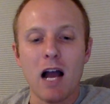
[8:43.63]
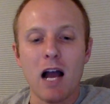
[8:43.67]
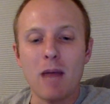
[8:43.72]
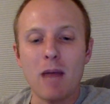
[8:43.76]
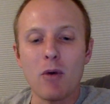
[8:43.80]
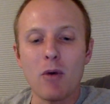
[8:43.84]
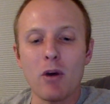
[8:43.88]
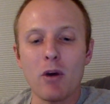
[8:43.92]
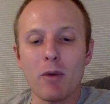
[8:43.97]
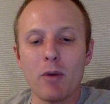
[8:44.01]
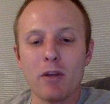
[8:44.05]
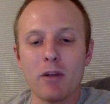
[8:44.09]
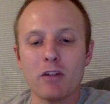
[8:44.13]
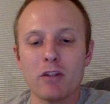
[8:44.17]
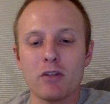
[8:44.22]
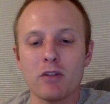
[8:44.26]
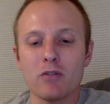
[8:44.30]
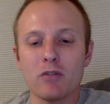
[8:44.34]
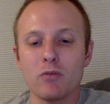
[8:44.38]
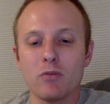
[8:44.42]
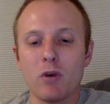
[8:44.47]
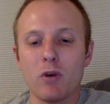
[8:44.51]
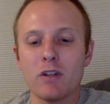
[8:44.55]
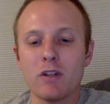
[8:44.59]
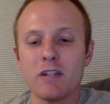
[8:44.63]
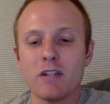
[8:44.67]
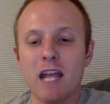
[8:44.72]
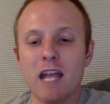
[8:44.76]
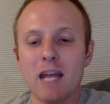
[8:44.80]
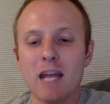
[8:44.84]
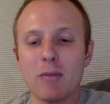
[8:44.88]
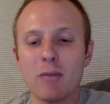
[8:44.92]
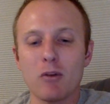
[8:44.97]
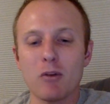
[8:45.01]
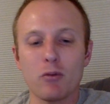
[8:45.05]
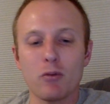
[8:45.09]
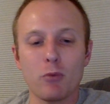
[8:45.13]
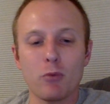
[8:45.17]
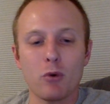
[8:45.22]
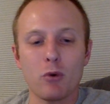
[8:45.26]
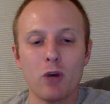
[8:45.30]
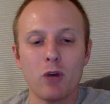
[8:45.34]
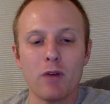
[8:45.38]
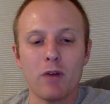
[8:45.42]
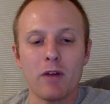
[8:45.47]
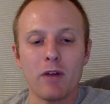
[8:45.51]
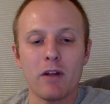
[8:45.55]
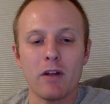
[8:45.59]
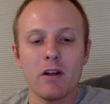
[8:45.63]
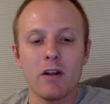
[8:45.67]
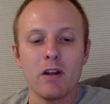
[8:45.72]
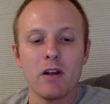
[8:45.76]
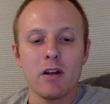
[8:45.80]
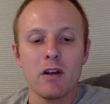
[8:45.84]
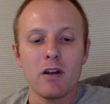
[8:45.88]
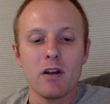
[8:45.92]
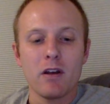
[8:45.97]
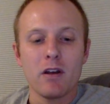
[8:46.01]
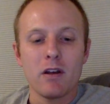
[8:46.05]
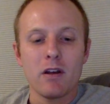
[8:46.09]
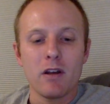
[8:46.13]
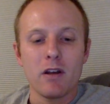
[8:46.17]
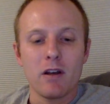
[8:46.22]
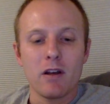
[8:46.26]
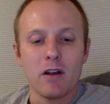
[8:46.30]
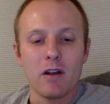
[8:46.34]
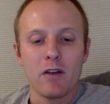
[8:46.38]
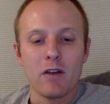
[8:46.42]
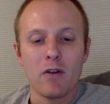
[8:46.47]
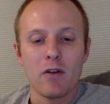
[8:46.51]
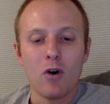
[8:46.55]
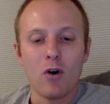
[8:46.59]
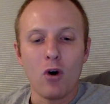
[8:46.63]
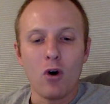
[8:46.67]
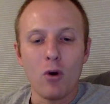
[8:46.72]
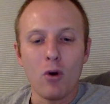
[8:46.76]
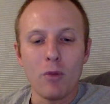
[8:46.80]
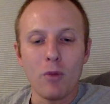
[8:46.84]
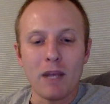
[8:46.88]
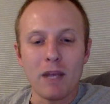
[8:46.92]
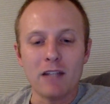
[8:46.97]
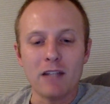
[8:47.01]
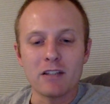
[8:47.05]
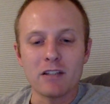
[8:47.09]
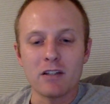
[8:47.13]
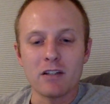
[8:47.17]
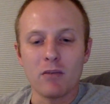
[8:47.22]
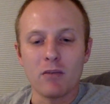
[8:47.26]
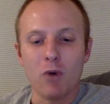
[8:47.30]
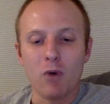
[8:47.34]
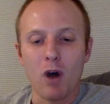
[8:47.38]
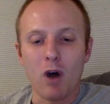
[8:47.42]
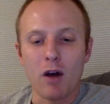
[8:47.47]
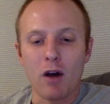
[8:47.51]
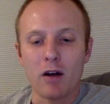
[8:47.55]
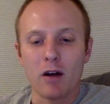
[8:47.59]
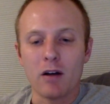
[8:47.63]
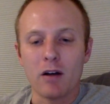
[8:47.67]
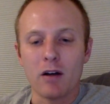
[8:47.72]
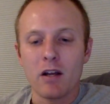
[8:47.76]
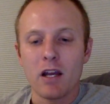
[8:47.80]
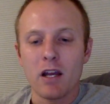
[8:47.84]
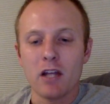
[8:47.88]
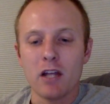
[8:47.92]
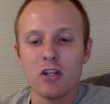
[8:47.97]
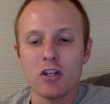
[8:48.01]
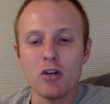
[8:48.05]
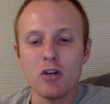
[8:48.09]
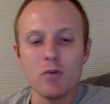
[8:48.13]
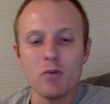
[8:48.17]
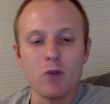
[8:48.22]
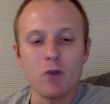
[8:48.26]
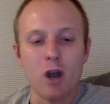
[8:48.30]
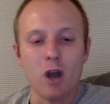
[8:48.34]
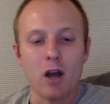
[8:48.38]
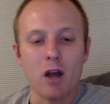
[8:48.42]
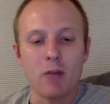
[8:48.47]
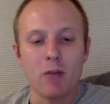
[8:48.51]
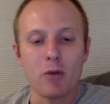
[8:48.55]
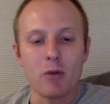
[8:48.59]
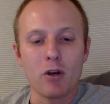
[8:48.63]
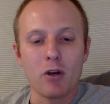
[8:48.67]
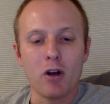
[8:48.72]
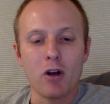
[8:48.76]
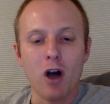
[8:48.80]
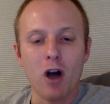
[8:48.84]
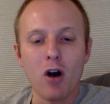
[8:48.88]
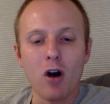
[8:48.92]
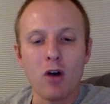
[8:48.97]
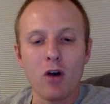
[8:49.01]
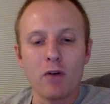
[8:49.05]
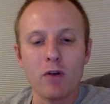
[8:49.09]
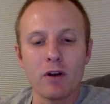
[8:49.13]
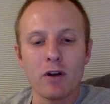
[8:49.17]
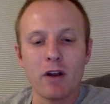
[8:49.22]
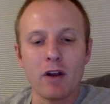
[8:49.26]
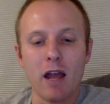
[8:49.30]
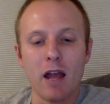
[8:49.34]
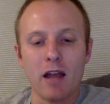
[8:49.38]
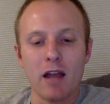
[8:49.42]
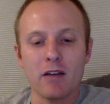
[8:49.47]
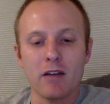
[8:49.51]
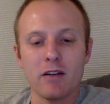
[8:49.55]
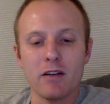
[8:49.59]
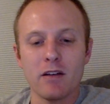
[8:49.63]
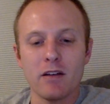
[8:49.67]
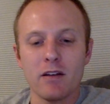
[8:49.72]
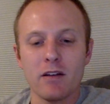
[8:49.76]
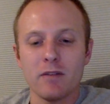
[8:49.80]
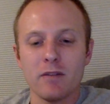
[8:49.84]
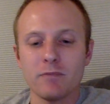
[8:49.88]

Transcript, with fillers: I'm only meant to use one tablespoon of it in the whole basin of water, and you've gone and put it all over your head.